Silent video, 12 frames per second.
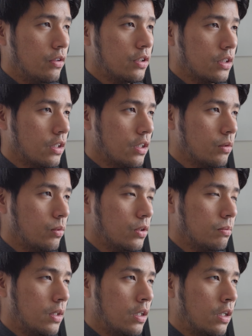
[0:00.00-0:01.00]
the second angle
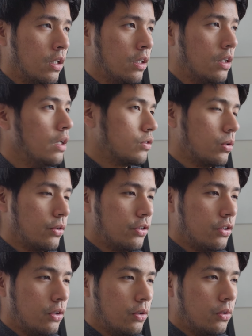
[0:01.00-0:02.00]
was my
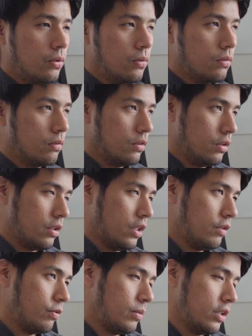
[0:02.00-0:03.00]
torso, just
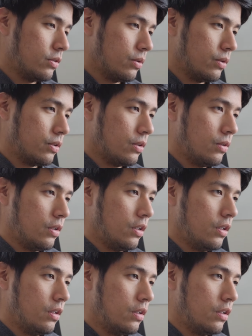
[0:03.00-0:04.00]
half of my torso,
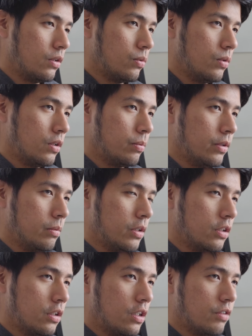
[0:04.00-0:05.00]
and this was pretty
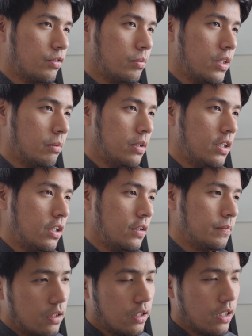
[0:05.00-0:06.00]
much half of my
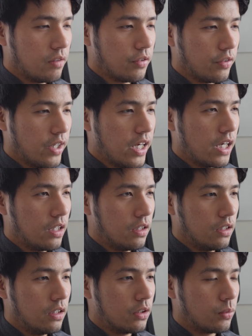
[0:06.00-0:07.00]
body. Then after
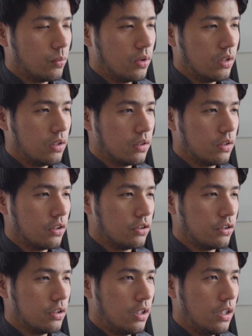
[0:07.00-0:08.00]
that, this was a
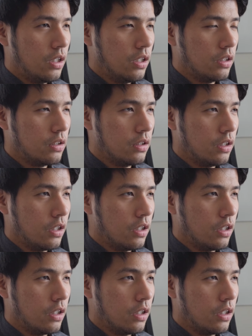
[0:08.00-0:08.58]
shot